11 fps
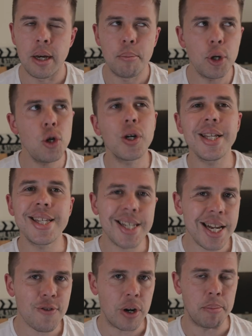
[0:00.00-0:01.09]
but you're
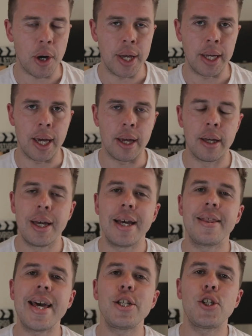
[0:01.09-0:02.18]
considering buying it,
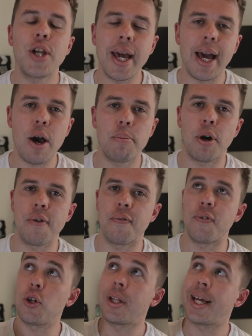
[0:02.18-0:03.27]
then check out my
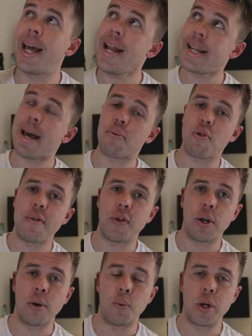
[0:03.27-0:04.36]
full in-depth
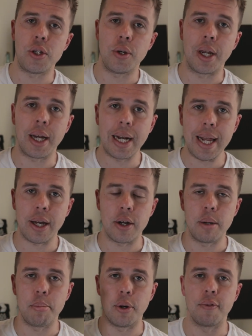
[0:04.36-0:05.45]
review which you can click on
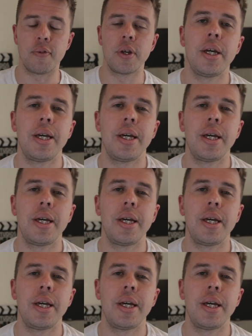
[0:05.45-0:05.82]
above.